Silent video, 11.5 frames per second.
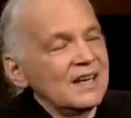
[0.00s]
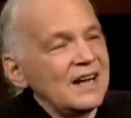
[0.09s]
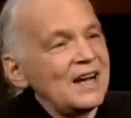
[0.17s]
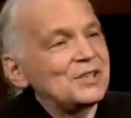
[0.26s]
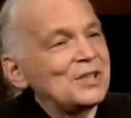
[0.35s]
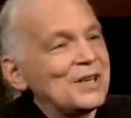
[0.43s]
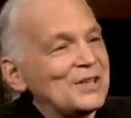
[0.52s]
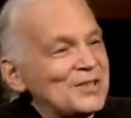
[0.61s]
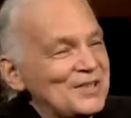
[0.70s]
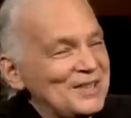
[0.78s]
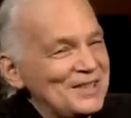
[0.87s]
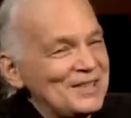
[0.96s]

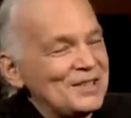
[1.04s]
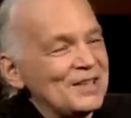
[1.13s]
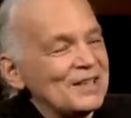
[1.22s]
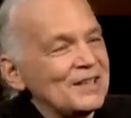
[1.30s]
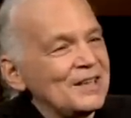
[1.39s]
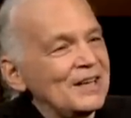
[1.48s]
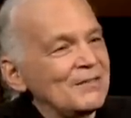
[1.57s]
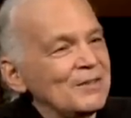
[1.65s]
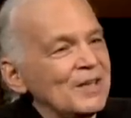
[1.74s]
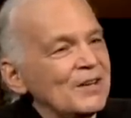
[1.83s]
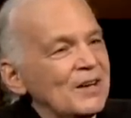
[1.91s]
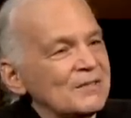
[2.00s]
hijinks to kind of
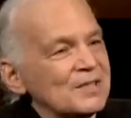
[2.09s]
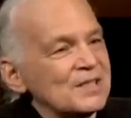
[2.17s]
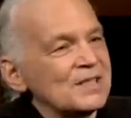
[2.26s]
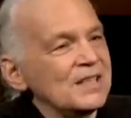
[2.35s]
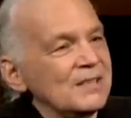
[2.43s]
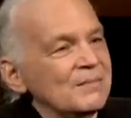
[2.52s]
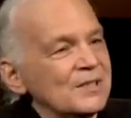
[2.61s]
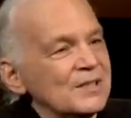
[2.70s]
let off steam.